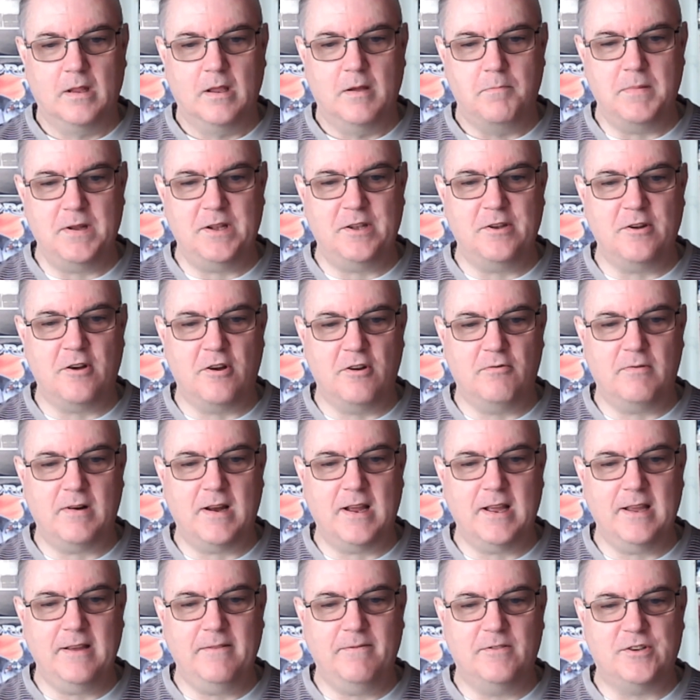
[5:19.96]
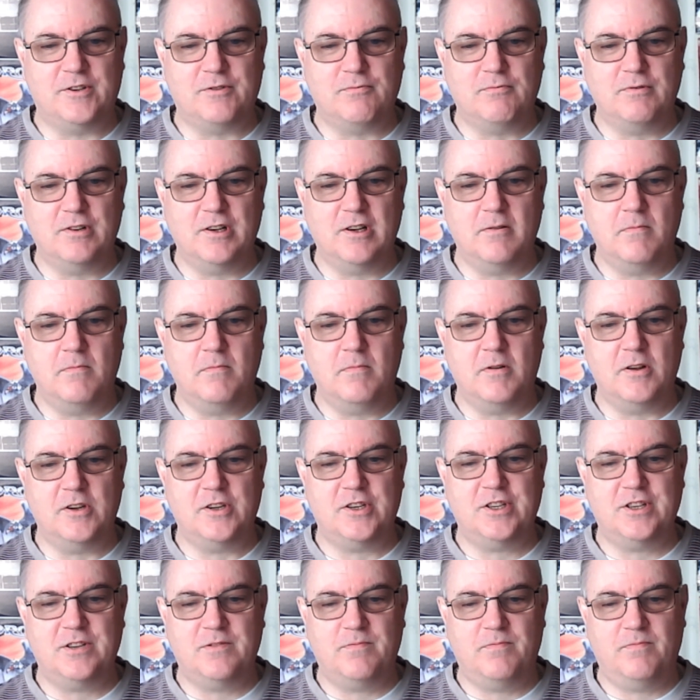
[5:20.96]
Midnight Ravers, one of my
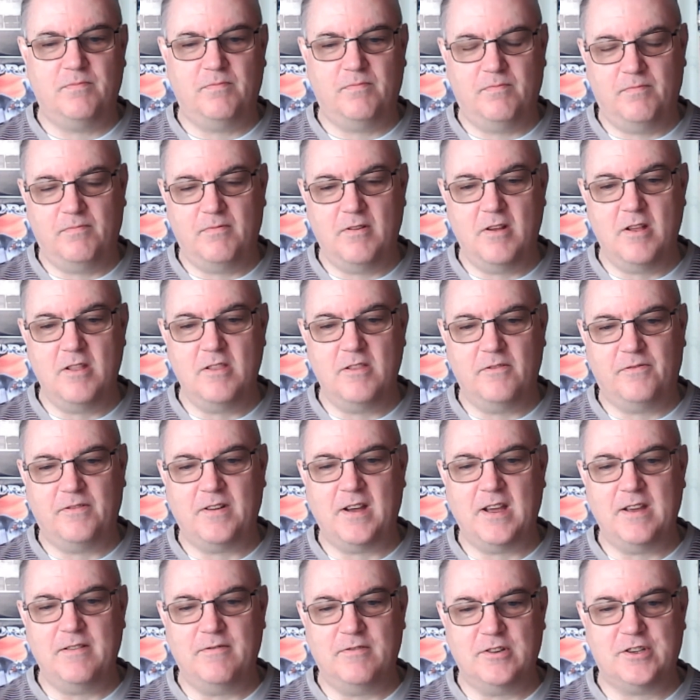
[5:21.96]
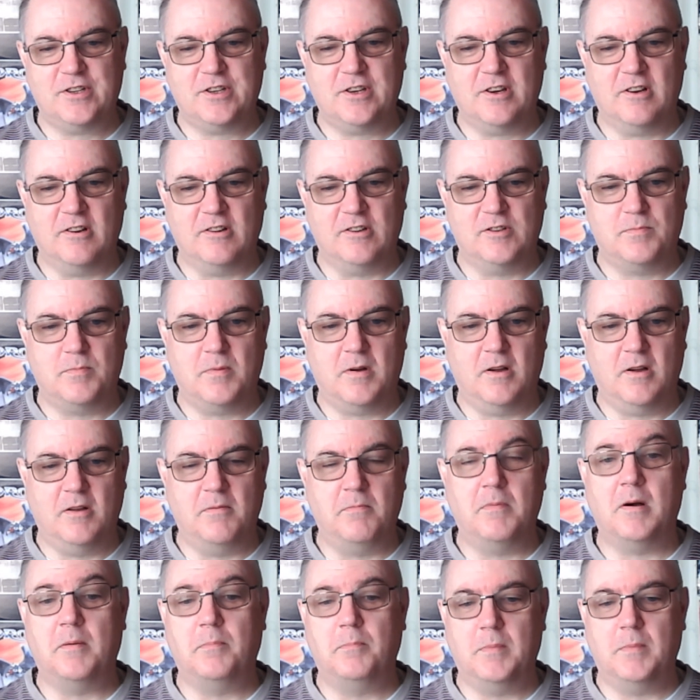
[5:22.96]
other favourite songs by
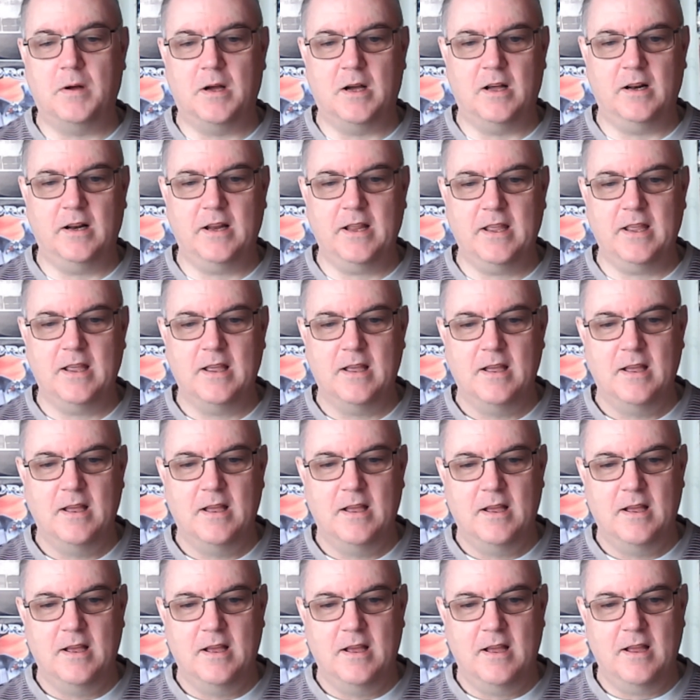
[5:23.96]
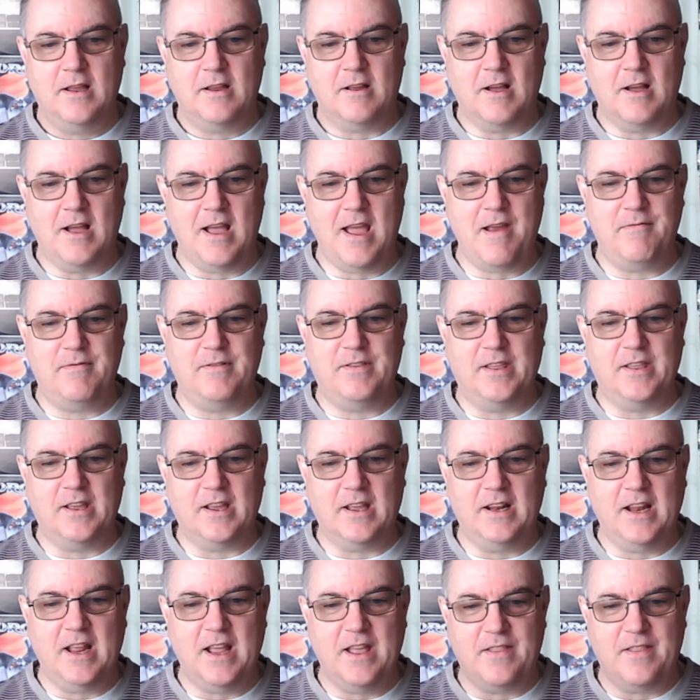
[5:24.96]
Bob Marley. Got everything
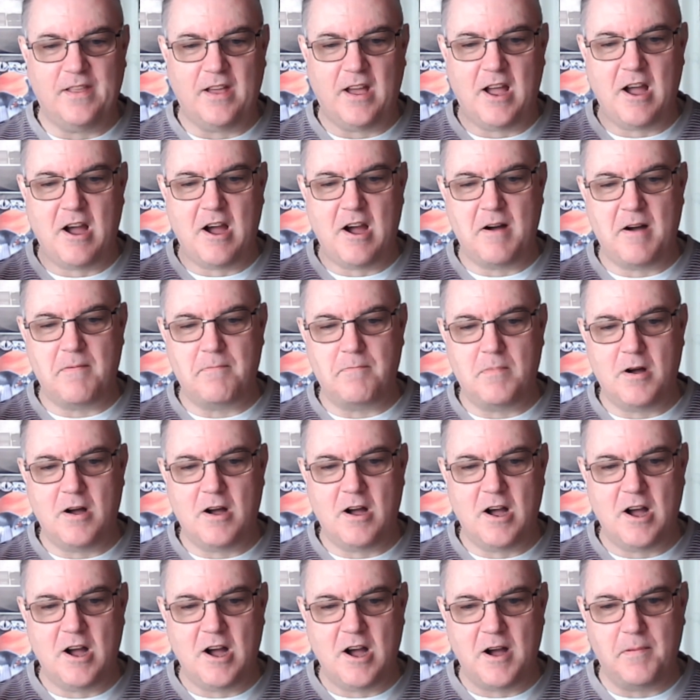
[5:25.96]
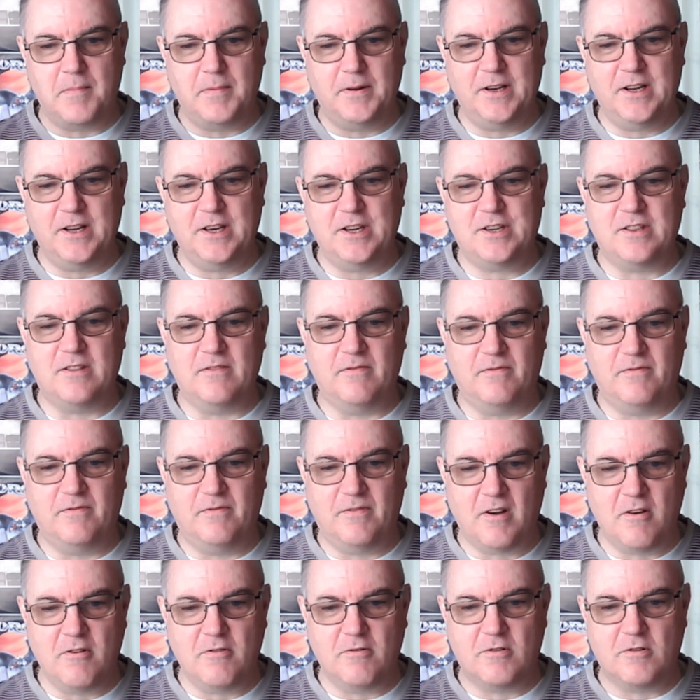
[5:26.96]
in here, the harm harmonies, the
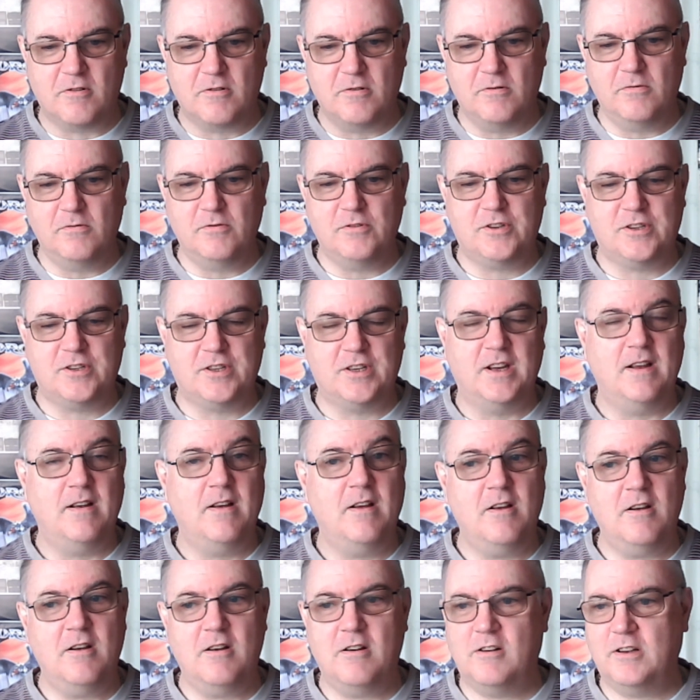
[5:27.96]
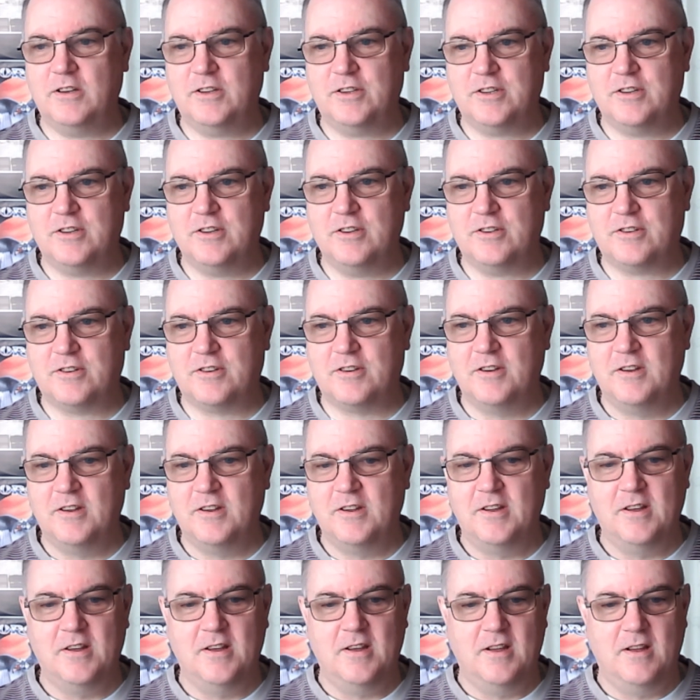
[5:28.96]
vocals. Oh, it's just
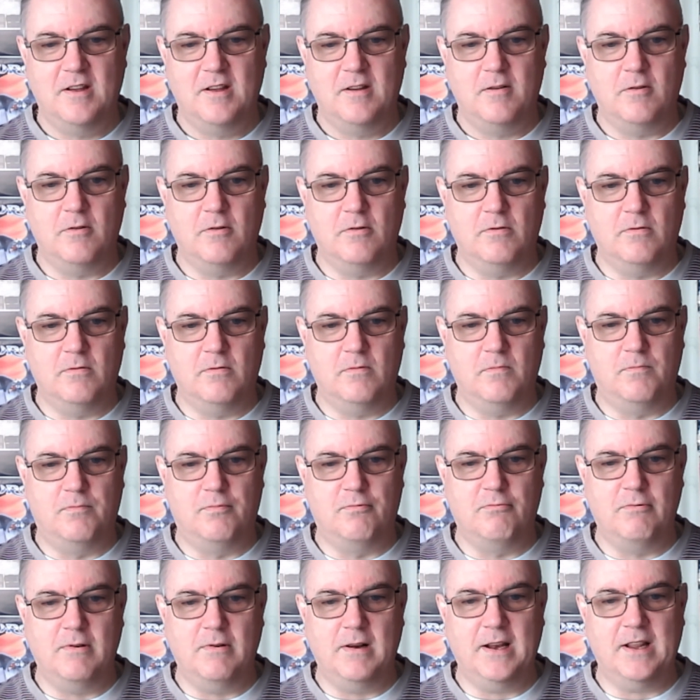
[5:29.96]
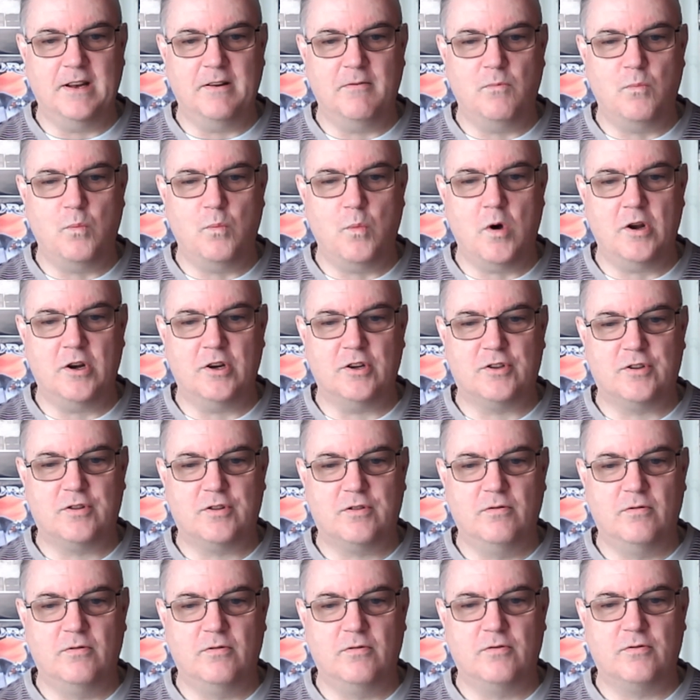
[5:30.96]
brilliant. What a
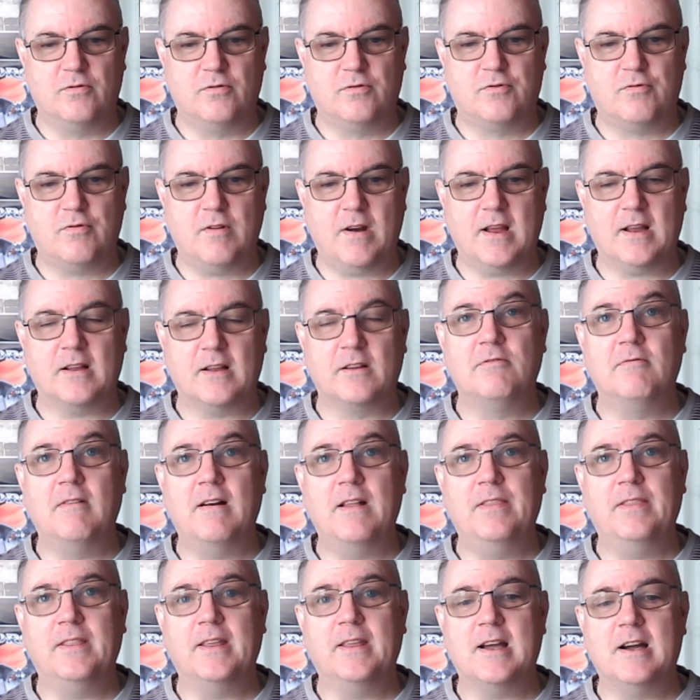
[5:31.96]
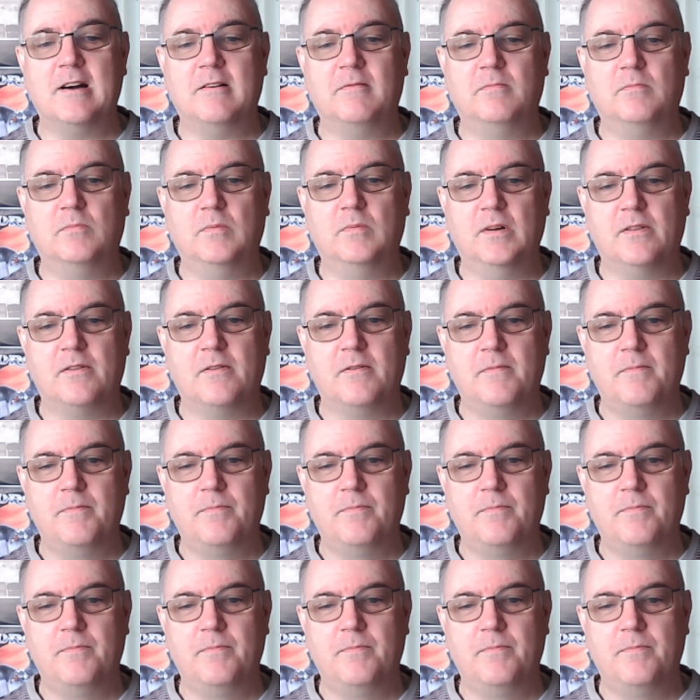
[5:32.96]
track to end the album with.